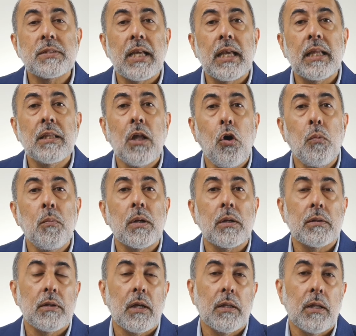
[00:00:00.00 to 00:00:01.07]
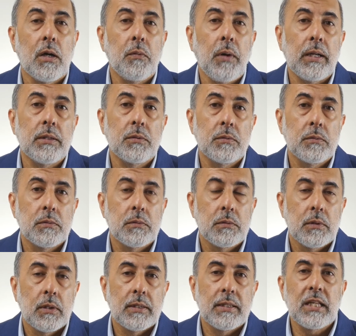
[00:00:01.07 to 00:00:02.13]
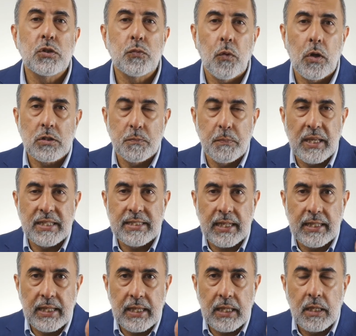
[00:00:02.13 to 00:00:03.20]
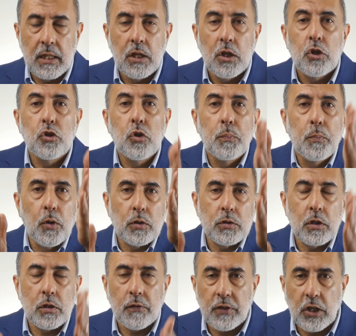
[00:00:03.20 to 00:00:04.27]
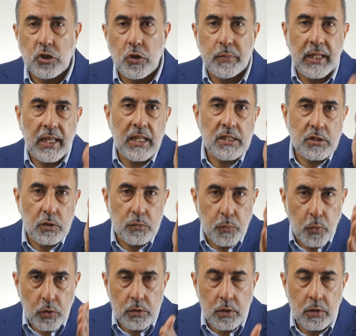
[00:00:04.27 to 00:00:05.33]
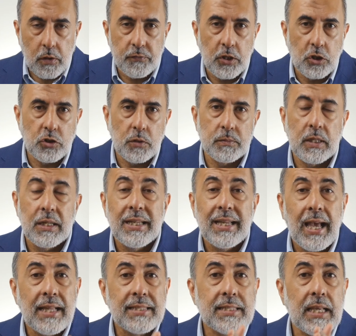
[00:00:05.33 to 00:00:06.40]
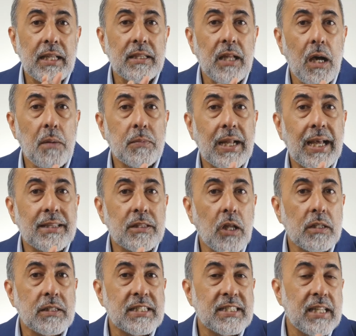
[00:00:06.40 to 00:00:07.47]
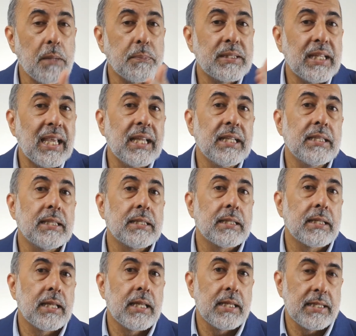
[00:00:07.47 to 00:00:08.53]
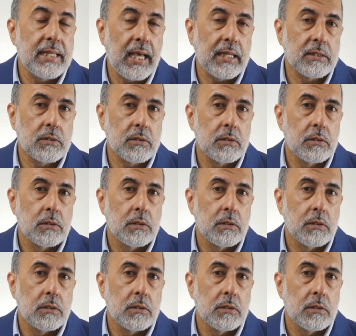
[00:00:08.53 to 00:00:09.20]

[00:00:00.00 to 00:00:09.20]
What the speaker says: Sayyidina Umar radiallahu anhu. This was basically the border of Egypt, the eastern border of Egypt. And Sayyidina Amr had not stepped in yet.